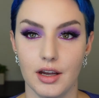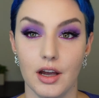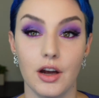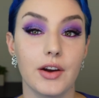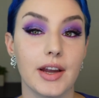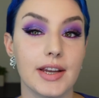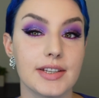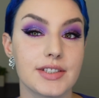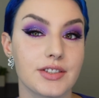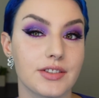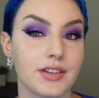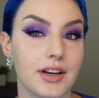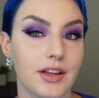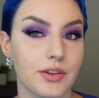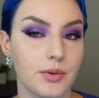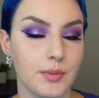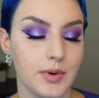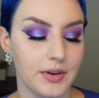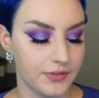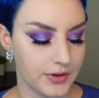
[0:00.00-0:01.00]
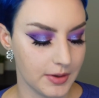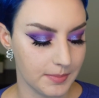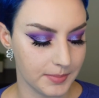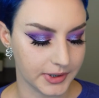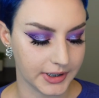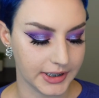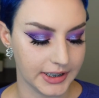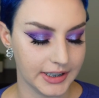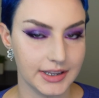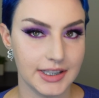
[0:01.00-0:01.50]
Okay, so now that we've
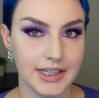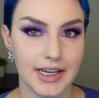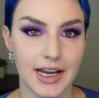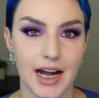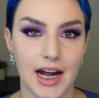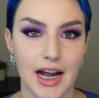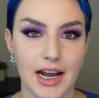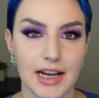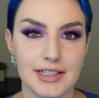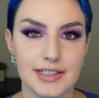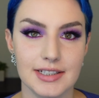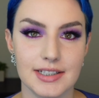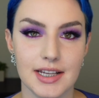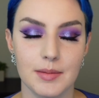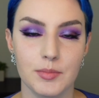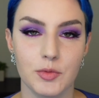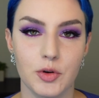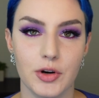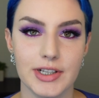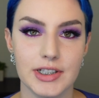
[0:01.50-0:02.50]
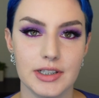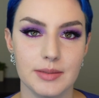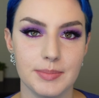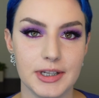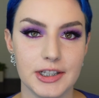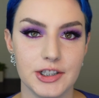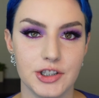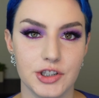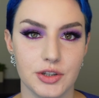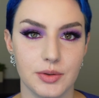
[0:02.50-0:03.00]
completed the eyes, I'm going to
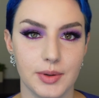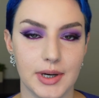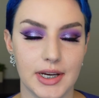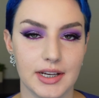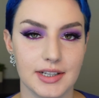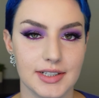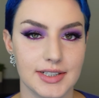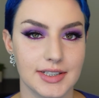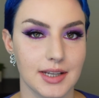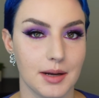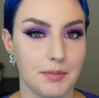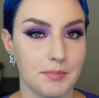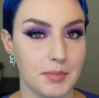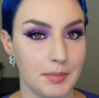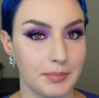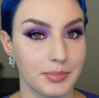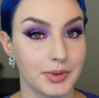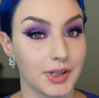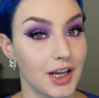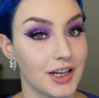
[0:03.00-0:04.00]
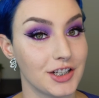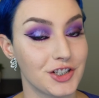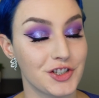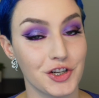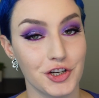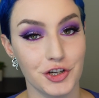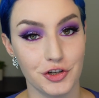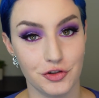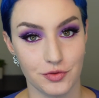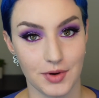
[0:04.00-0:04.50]
be doing some
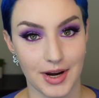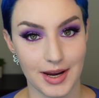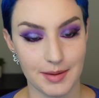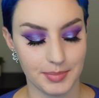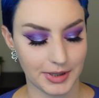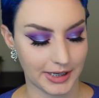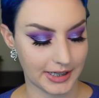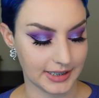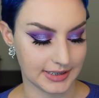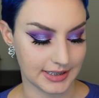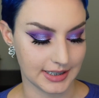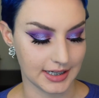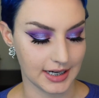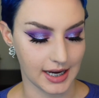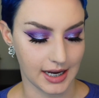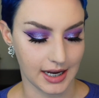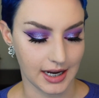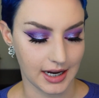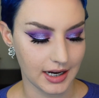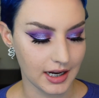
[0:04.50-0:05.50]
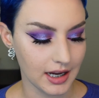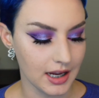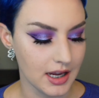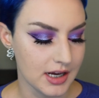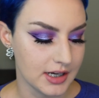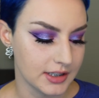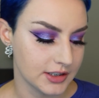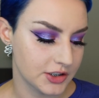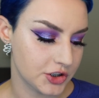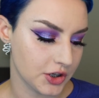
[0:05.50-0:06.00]
blush draping today.
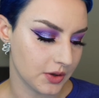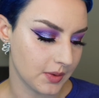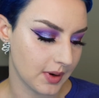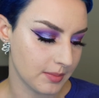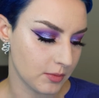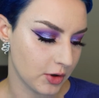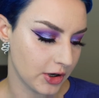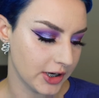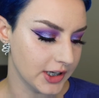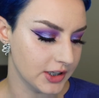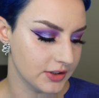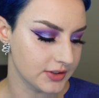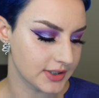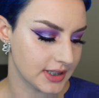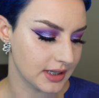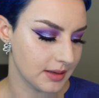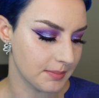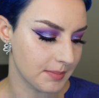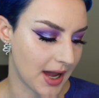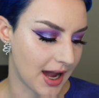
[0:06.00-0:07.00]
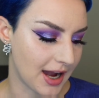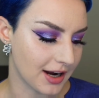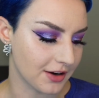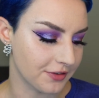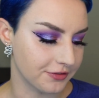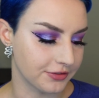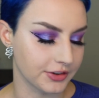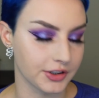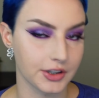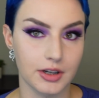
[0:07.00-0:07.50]
So I'm going to use the MAC
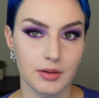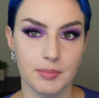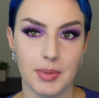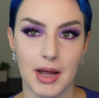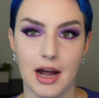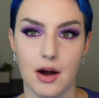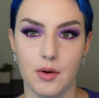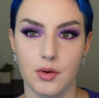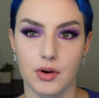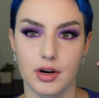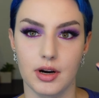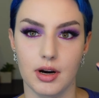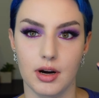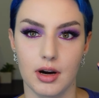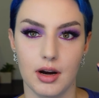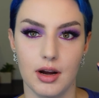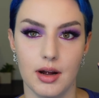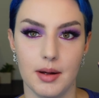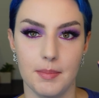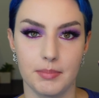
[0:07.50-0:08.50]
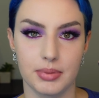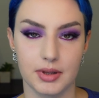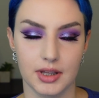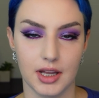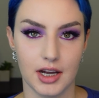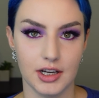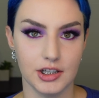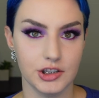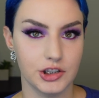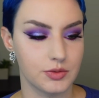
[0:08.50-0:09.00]
Fleur Power
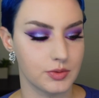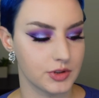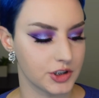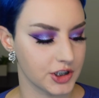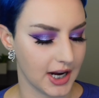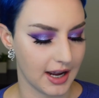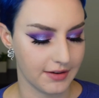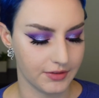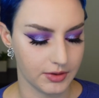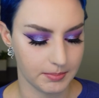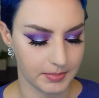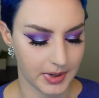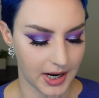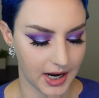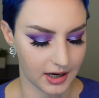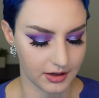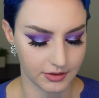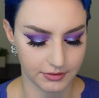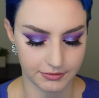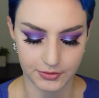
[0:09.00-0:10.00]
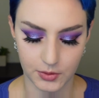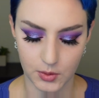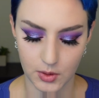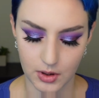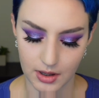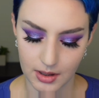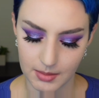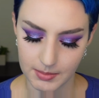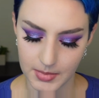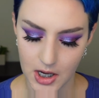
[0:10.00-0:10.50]
blush, which I have in pan
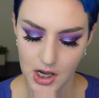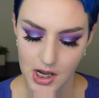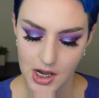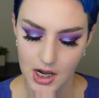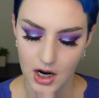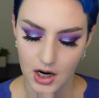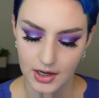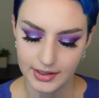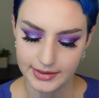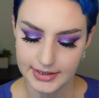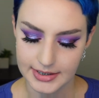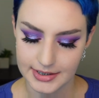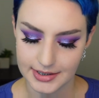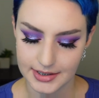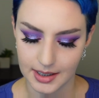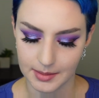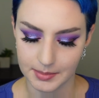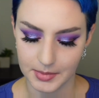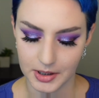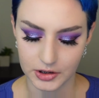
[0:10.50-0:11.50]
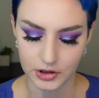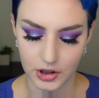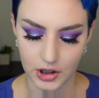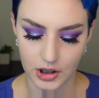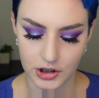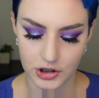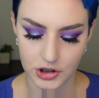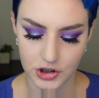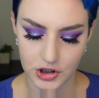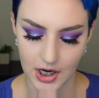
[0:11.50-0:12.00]
form, on the Sigma
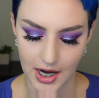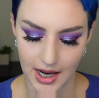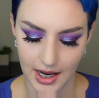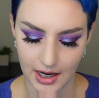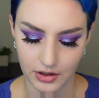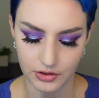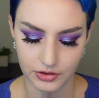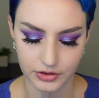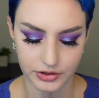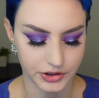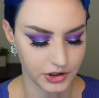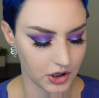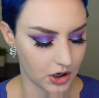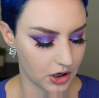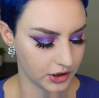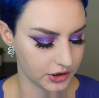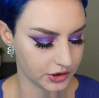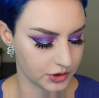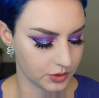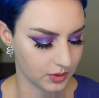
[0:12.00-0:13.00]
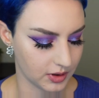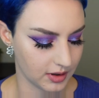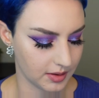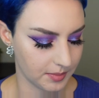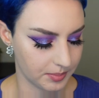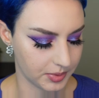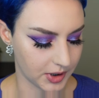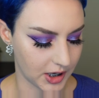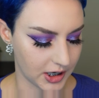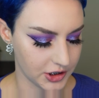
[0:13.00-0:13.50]
Large Angled
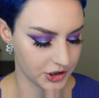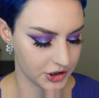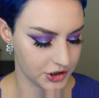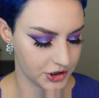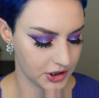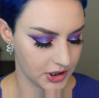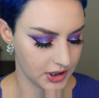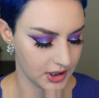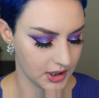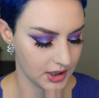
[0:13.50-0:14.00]
Contour brush.